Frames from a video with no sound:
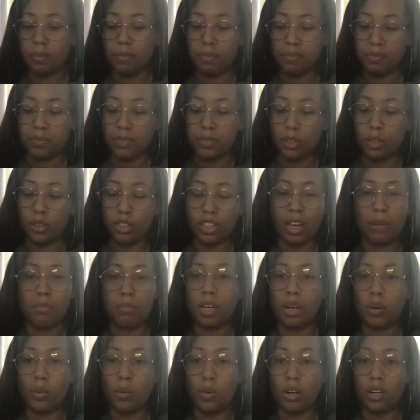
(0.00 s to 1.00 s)
look at
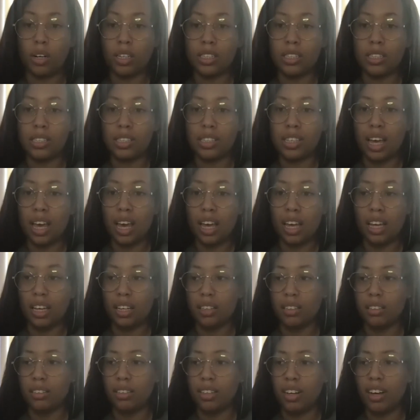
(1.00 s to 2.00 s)
my work and say
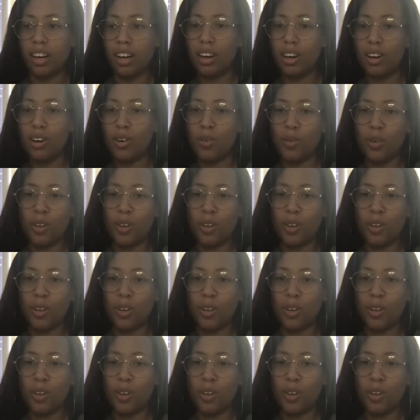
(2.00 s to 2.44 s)
oh